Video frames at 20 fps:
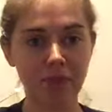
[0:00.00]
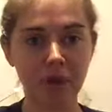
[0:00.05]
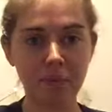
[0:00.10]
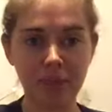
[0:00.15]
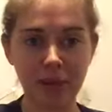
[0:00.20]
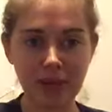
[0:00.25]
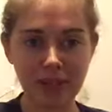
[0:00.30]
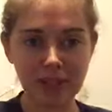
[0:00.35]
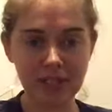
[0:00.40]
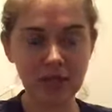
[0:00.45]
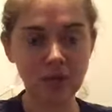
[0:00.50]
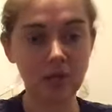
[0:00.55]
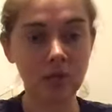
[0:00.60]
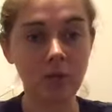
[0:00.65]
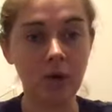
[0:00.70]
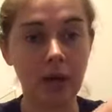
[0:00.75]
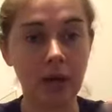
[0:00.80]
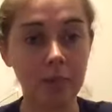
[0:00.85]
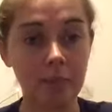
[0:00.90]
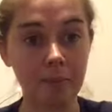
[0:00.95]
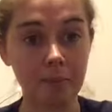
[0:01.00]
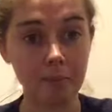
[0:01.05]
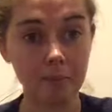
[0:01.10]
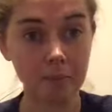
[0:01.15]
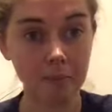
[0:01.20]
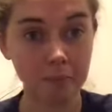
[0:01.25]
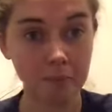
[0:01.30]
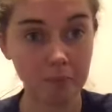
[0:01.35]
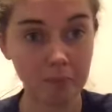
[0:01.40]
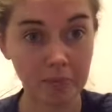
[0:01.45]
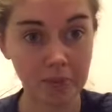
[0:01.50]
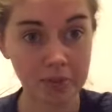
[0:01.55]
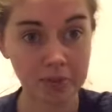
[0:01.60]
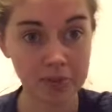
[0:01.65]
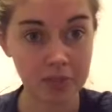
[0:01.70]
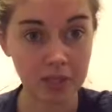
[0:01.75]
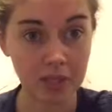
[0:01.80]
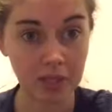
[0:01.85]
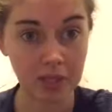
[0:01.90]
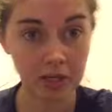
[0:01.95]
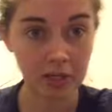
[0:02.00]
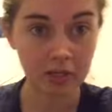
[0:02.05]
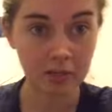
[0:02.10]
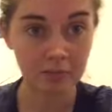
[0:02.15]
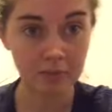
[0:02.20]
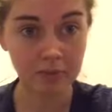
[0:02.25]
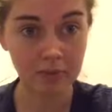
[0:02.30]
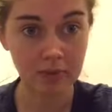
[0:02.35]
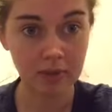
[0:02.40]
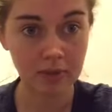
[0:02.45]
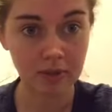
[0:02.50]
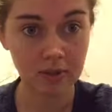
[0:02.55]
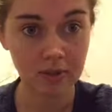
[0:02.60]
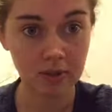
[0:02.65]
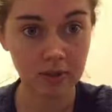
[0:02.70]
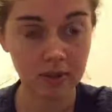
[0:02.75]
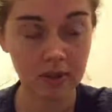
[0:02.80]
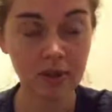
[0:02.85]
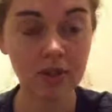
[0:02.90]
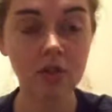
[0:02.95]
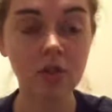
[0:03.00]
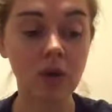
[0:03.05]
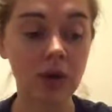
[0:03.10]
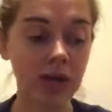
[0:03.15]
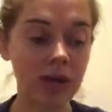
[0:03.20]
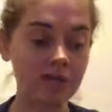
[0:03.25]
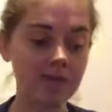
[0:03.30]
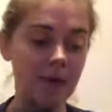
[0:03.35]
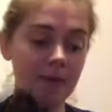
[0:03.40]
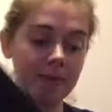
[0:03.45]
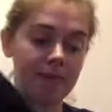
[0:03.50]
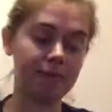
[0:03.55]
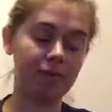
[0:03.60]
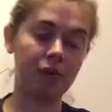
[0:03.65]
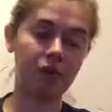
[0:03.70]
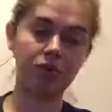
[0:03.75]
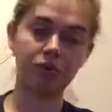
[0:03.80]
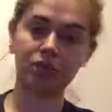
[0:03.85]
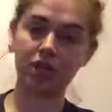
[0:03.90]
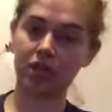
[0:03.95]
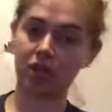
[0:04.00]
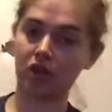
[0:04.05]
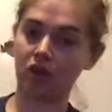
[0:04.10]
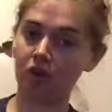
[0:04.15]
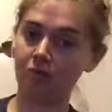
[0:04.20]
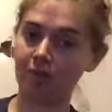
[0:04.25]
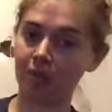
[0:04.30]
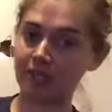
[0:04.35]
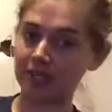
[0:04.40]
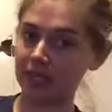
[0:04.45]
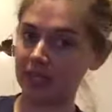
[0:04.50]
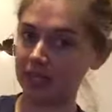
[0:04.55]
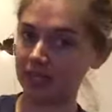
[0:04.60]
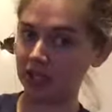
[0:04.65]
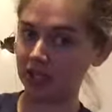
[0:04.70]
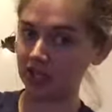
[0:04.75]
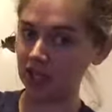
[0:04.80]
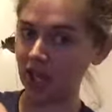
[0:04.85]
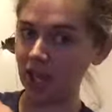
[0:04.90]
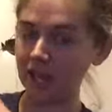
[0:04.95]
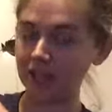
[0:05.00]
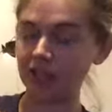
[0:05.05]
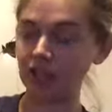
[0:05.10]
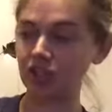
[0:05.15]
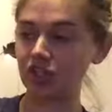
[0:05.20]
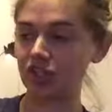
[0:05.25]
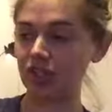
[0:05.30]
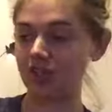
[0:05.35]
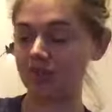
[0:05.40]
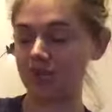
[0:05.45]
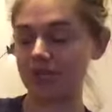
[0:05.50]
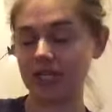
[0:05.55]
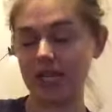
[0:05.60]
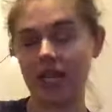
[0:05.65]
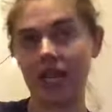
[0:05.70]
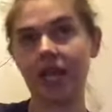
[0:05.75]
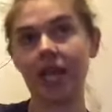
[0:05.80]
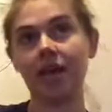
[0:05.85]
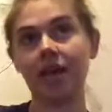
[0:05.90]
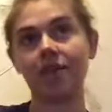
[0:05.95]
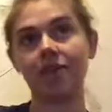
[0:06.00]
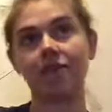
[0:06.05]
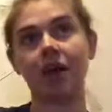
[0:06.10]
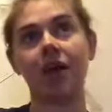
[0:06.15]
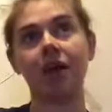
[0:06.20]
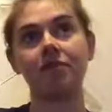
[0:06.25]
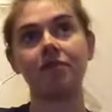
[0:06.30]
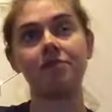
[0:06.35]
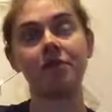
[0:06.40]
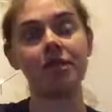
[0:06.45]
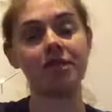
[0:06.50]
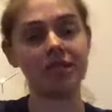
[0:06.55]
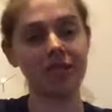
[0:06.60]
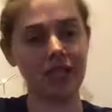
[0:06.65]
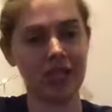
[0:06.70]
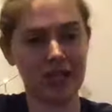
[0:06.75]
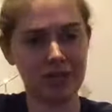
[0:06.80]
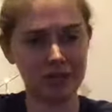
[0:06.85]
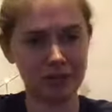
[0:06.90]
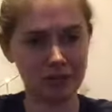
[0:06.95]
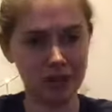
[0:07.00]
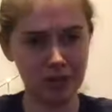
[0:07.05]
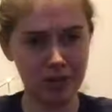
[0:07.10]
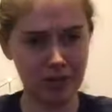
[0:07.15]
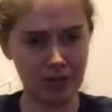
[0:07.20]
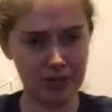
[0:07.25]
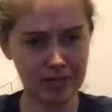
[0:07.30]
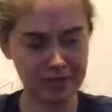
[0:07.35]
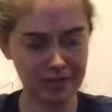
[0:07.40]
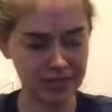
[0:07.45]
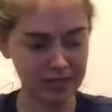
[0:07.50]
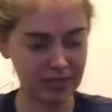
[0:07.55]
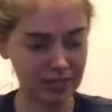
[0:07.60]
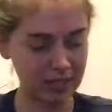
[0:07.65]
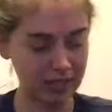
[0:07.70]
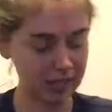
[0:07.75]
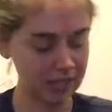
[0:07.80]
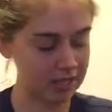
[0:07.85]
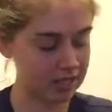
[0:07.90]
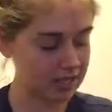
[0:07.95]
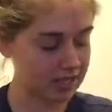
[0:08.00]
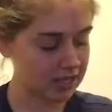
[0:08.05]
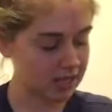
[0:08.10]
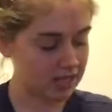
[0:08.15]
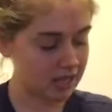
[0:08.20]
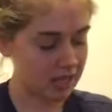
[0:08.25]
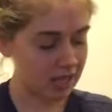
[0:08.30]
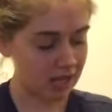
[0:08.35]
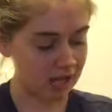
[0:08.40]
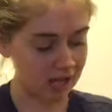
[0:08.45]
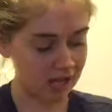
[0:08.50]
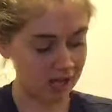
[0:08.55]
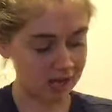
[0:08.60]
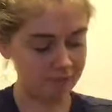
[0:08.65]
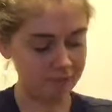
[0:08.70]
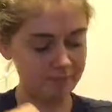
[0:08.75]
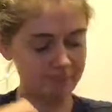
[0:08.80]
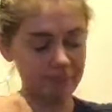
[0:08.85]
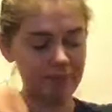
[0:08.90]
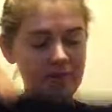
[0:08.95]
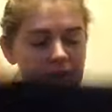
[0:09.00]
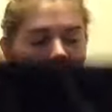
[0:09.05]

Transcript: on my, ooh, I messed that up. So I have not been posting on my daily challenge every day. I, have missed the last two days, I think. Um,